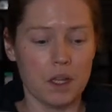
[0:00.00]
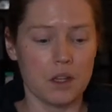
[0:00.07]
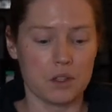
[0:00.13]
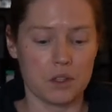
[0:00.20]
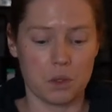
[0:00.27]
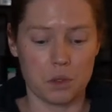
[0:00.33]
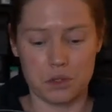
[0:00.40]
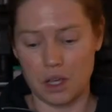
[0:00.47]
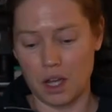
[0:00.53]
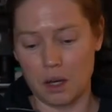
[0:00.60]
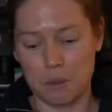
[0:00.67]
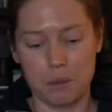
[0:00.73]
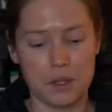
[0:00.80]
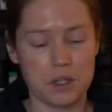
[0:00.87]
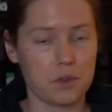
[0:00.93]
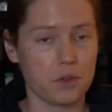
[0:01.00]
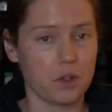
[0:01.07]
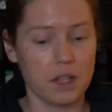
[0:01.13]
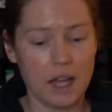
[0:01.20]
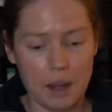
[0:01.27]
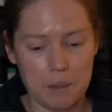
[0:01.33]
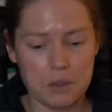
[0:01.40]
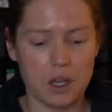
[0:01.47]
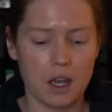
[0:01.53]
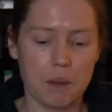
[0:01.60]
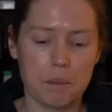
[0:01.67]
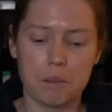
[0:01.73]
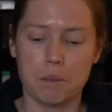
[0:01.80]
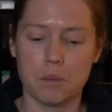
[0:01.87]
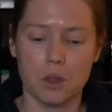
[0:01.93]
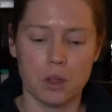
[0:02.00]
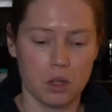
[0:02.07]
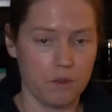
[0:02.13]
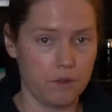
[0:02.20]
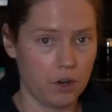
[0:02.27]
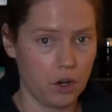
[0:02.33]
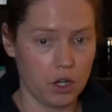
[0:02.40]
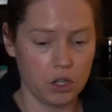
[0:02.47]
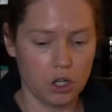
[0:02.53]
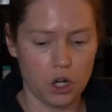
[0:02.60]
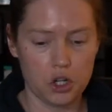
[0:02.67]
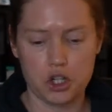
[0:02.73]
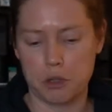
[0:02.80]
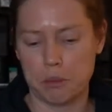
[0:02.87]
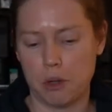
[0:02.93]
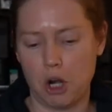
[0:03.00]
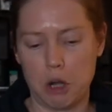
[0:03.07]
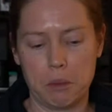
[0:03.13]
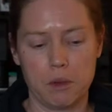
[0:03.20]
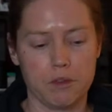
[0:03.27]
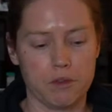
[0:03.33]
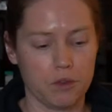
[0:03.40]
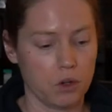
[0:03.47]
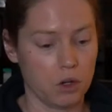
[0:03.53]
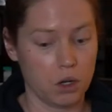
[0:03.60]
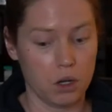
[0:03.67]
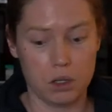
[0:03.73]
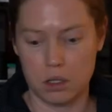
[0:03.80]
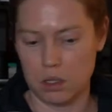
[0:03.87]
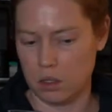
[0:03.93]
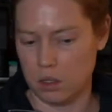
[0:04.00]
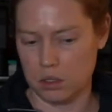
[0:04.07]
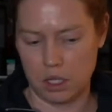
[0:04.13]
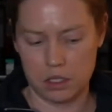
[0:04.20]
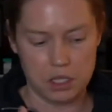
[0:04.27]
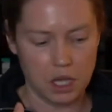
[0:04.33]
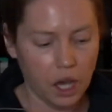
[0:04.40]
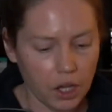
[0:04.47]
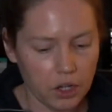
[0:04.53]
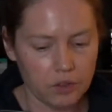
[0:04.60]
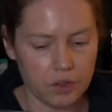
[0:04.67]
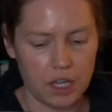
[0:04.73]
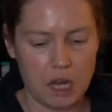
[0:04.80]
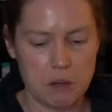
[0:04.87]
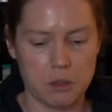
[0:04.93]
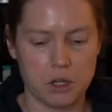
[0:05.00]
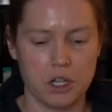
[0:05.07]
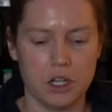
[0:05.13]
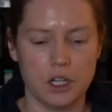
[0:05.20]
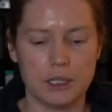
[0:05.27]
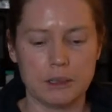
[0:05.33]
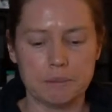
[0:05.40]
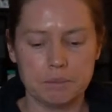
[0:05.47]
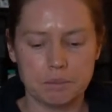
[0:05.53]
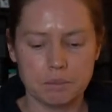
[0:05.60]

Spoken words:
So it's got a place for a laptop, very large compartment for a ton of camera gear,